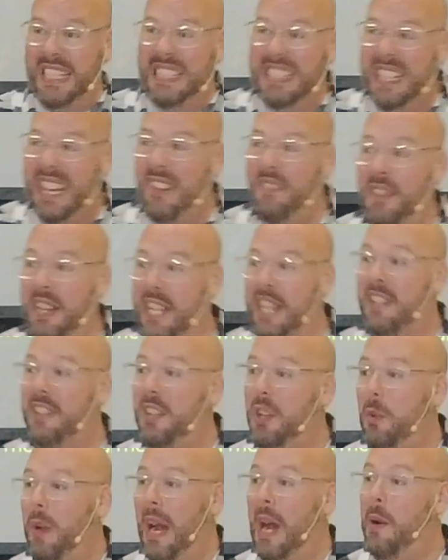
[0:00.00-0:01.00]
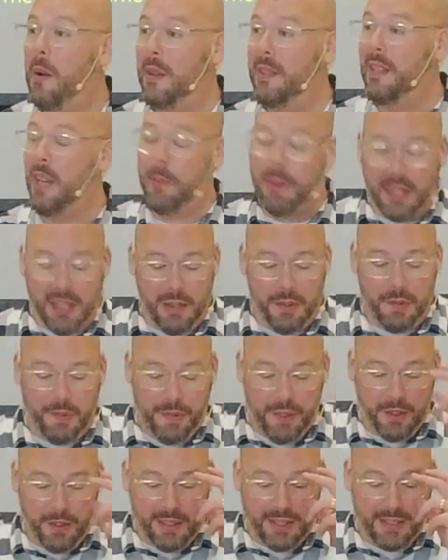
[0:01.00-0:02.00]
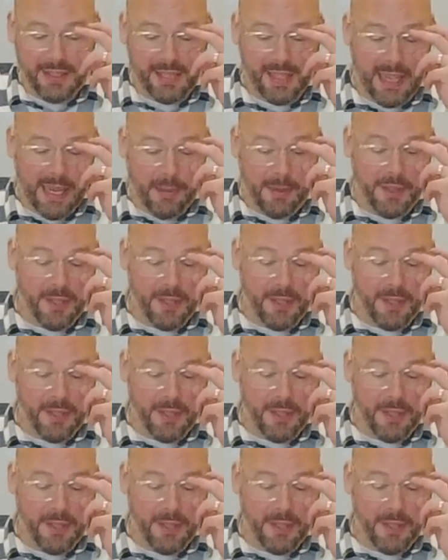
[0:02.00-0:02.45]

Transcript: 72 hours? How am I going to fill this time?